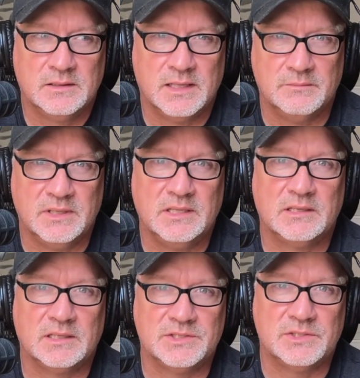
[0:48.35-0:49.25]
and
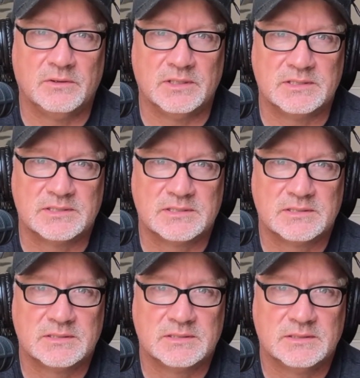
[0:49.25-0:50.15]
immediately joins
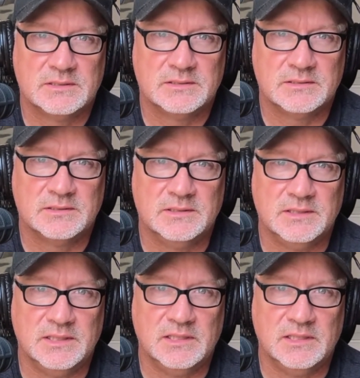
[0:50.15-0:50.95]
the